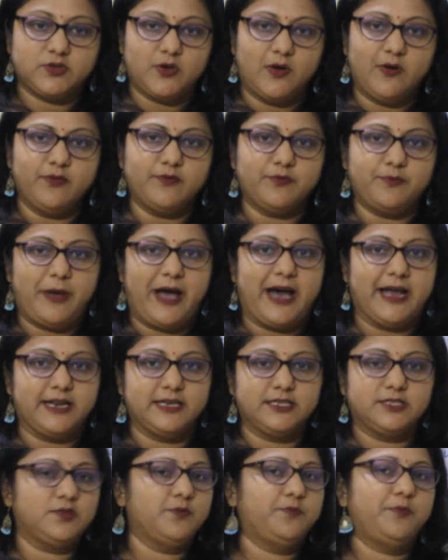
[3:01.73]
of
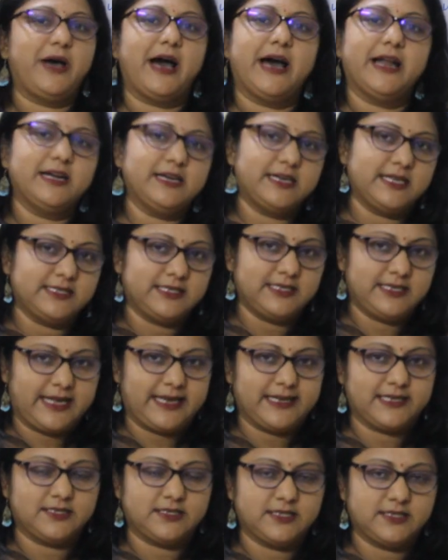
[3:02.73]
parent. So parent doesn't
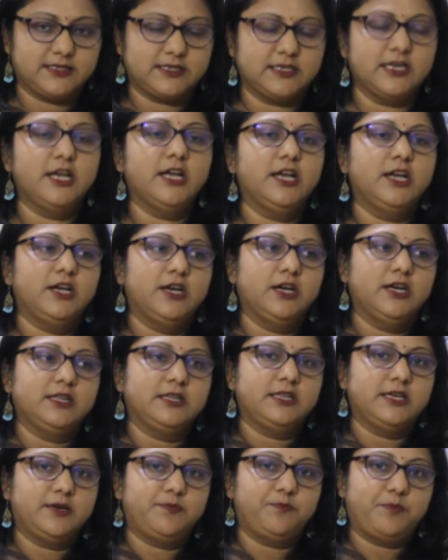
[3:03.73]
exist.
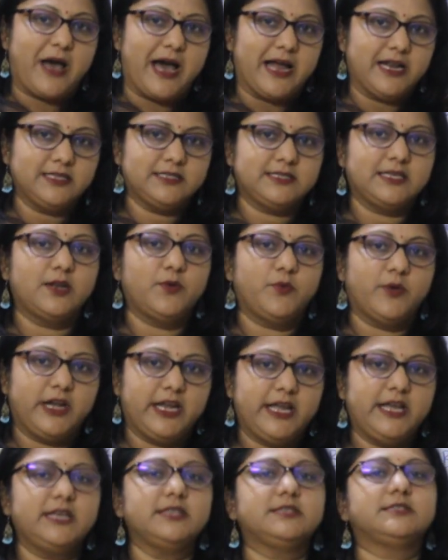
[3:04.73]
The parent cell
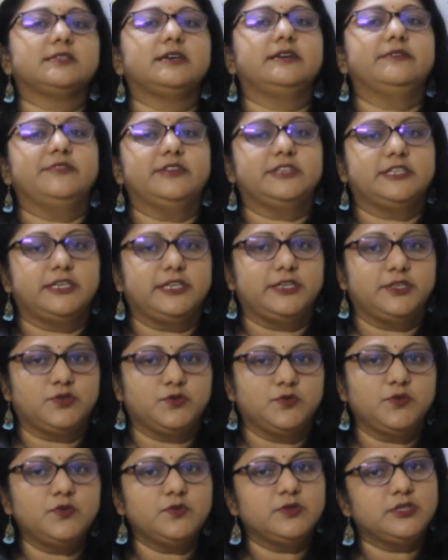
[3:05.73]
only is converted
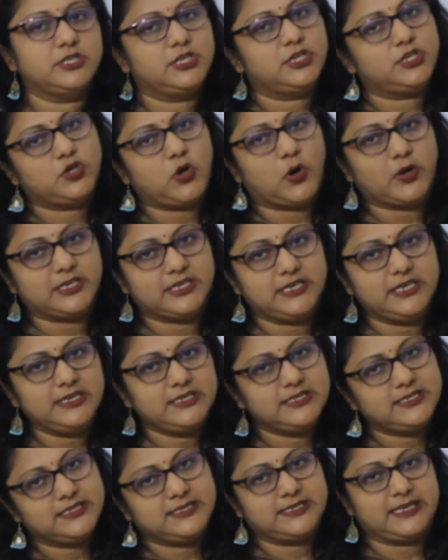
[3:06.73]
into the daughter
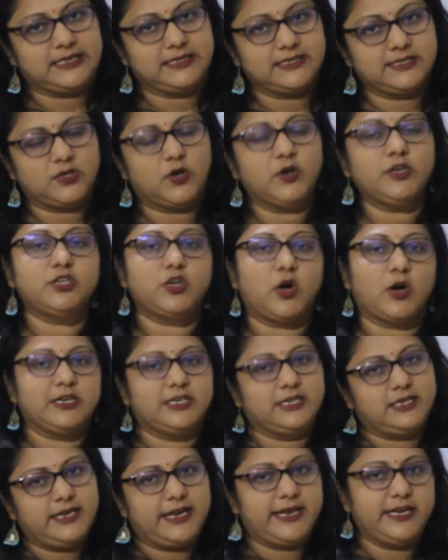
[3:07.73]
cells or
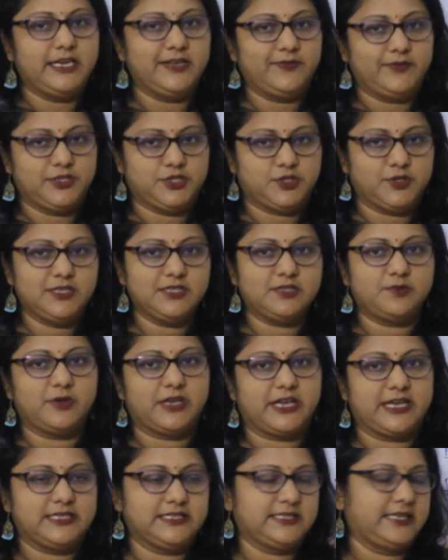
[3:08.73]
daughter individuals, we
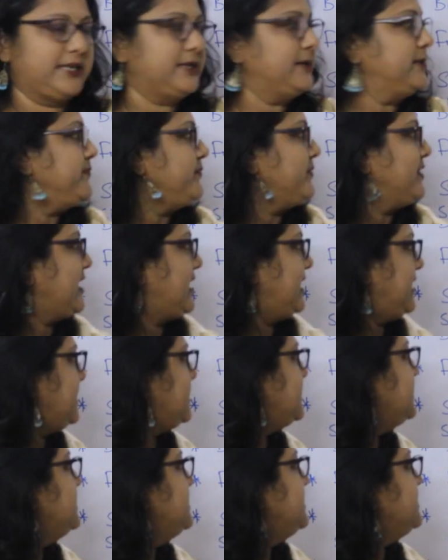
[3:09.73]
can say. Okay.
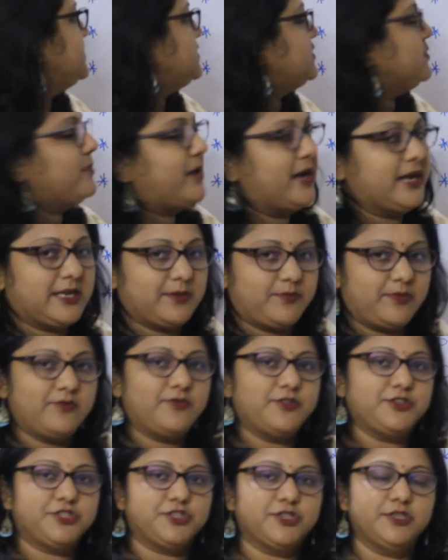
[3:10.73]
So multiple
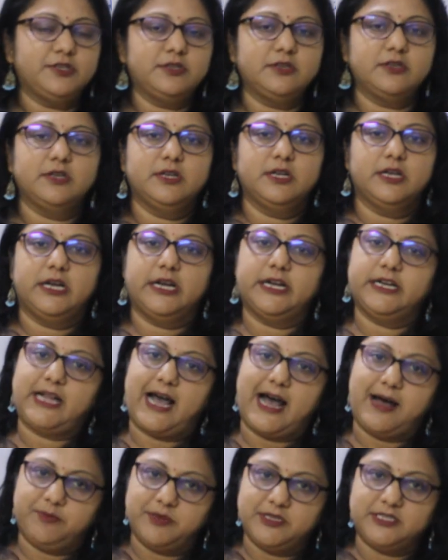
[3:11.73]
fission, it
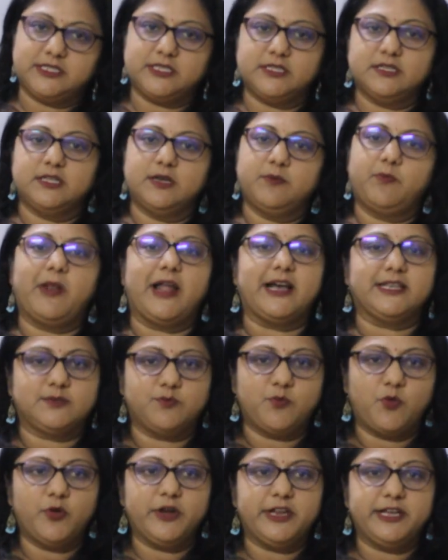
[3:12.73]
happens in the
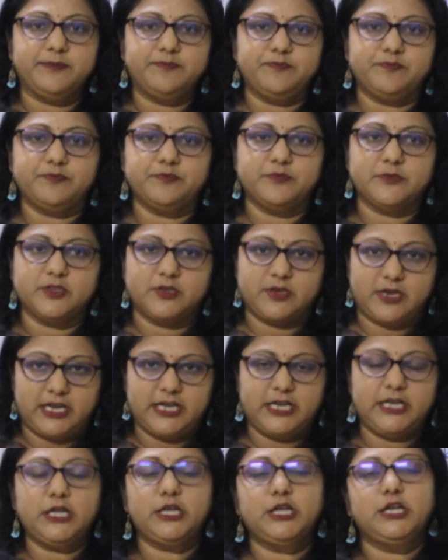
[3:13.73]
plasmodium.
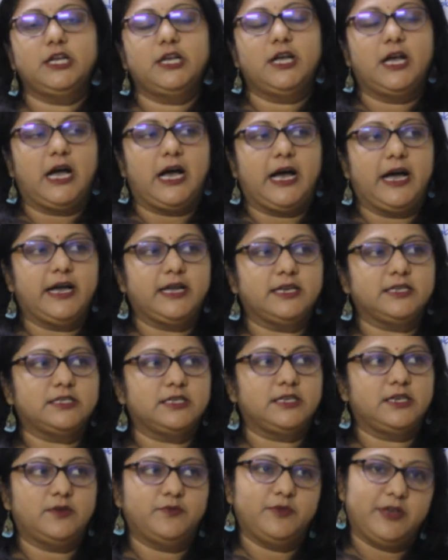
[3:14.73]
Clear? And
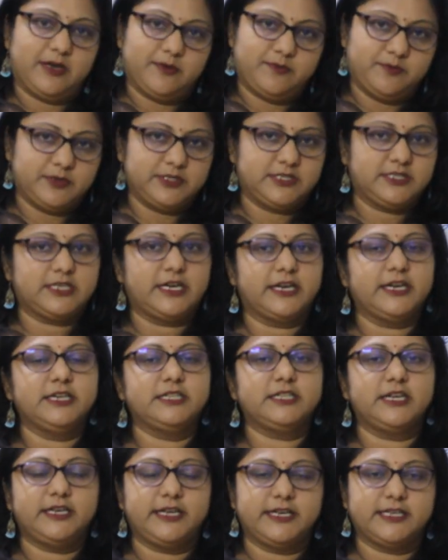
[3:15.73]
we have studied
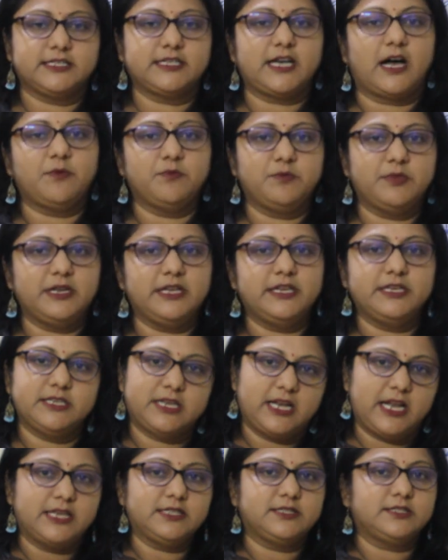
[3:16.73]
that example in
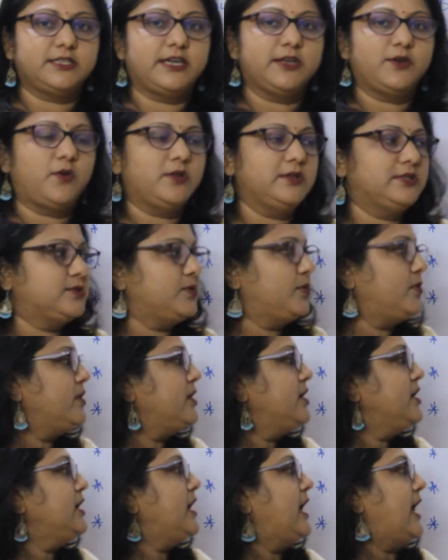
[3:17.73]
class 10 also.
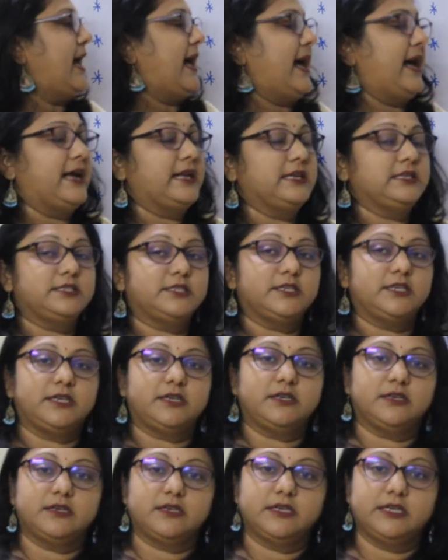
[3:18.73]
And
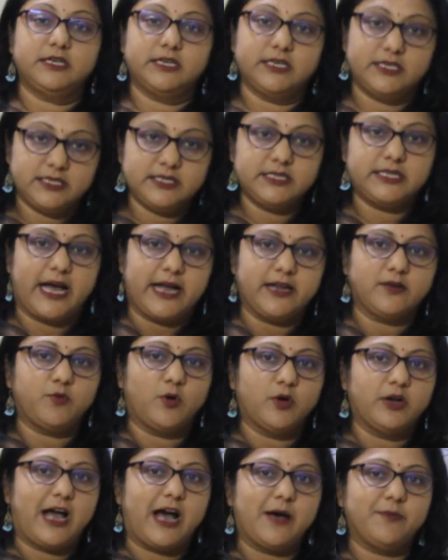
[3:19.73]
in that,
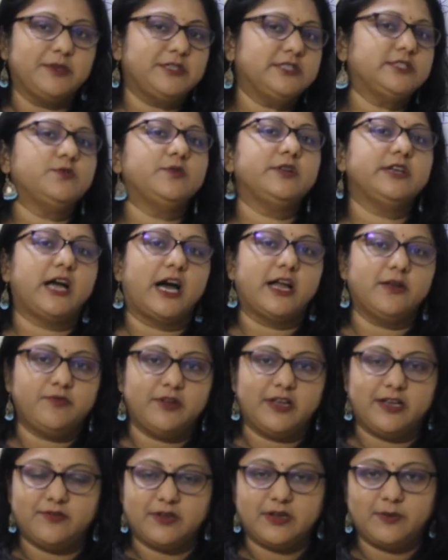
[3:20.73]
what happens during
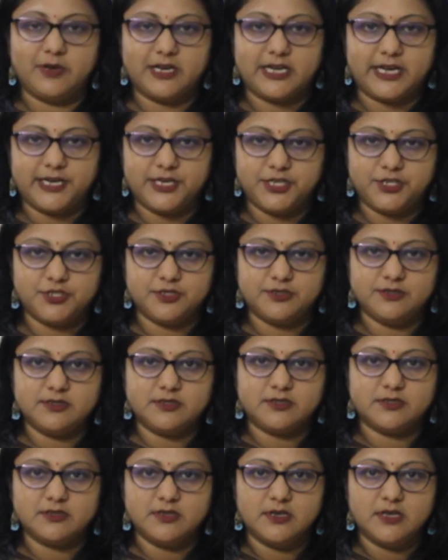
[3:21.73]
unfavorable
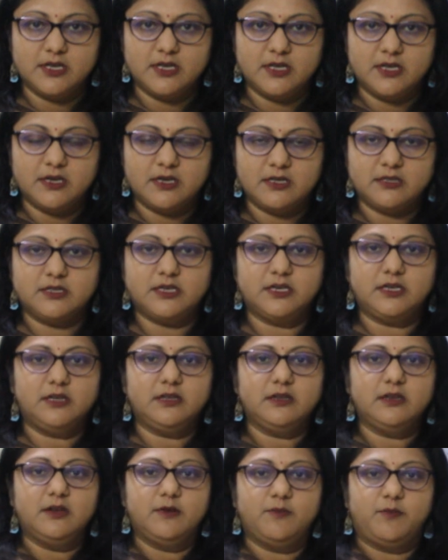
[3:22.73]
conditions,
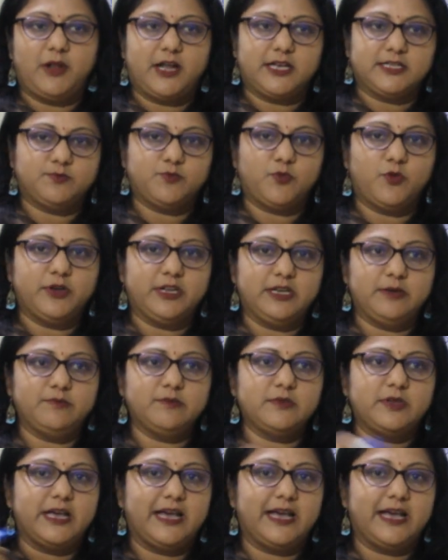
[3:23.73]
the plasmodium